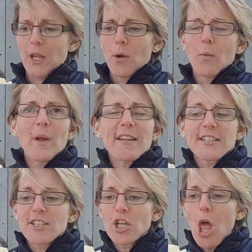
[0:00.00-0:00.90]
With a
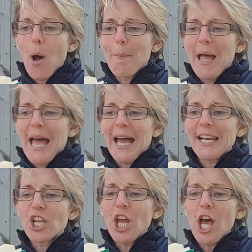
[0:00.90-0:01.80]
slop and
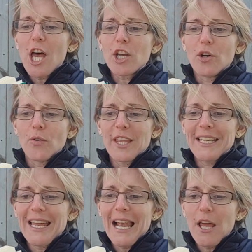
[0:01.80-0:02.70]
a gurgle, the
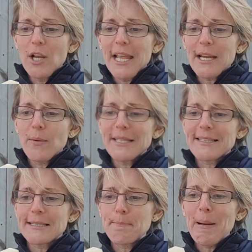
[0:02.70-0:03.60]
yellow liquid
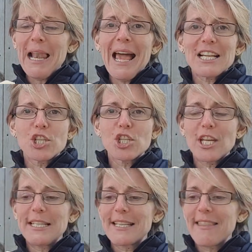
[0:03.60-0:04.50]
splashed
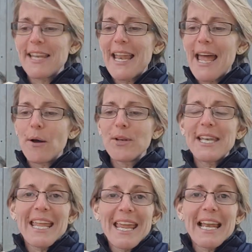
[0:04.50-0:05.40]
into the now
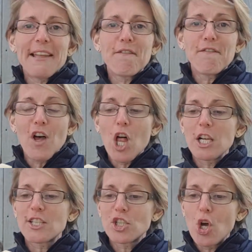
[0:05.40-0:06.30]
nearly
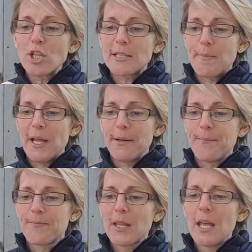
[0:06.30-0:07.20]
full saucepan.
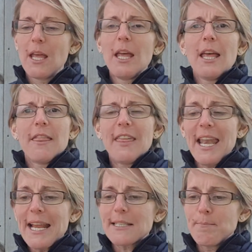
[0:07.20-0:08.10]
The
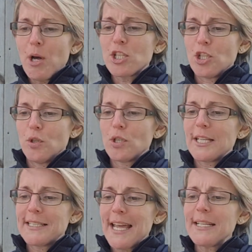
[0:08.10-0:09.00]
next bottle
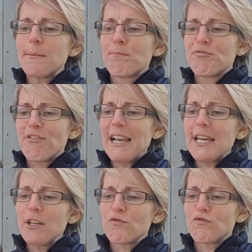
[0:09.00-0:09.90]
contained a
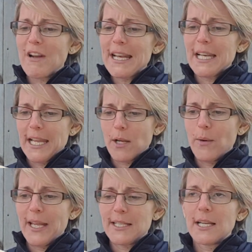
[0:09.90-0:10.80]
brilliant red
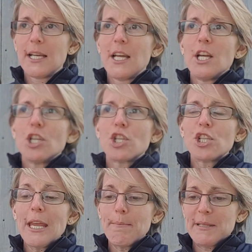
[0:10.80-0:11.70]
liquid.
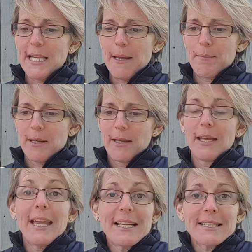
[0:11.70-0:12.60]
"Sheep dip,"
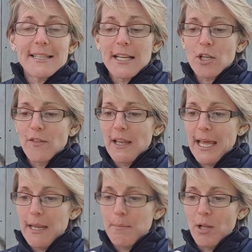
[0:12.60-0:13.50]
it said on the
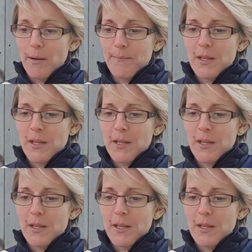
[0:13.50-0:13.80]
label.